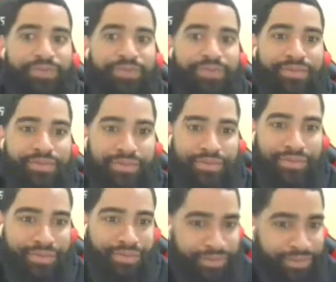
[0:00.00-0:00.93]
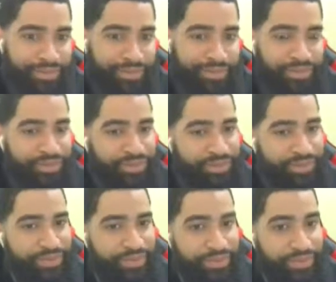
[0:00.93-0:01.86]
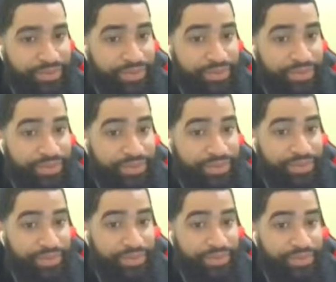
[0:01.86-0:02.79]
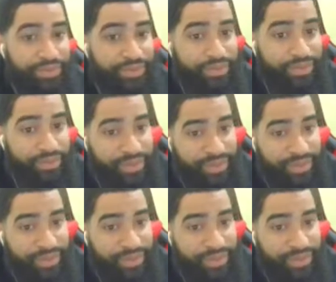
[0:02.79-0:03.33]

The person shown says nothing.